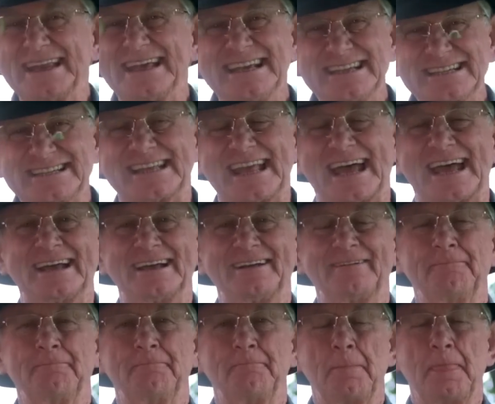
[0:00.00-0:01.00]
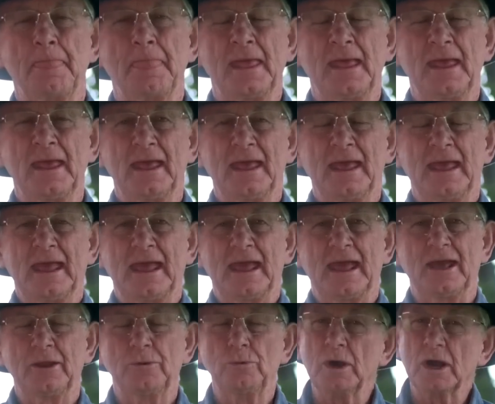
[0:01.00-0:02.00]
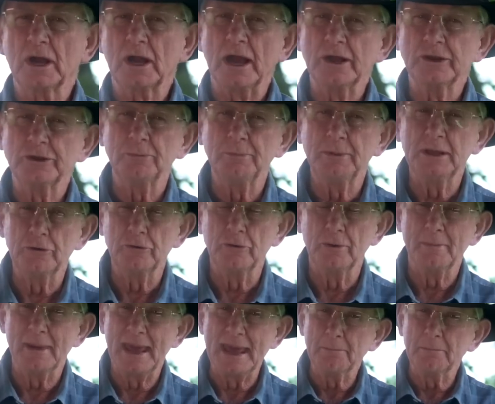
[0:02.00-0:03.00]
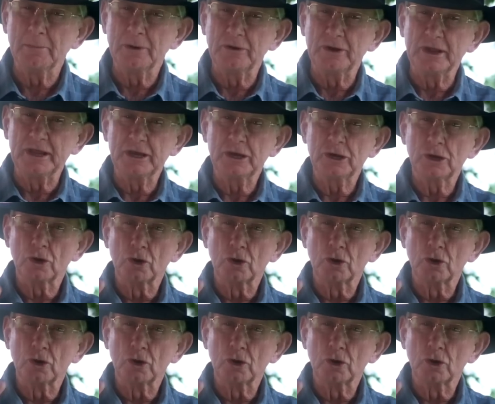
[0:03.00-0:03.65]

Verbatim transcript: Easter and we are going to be remembering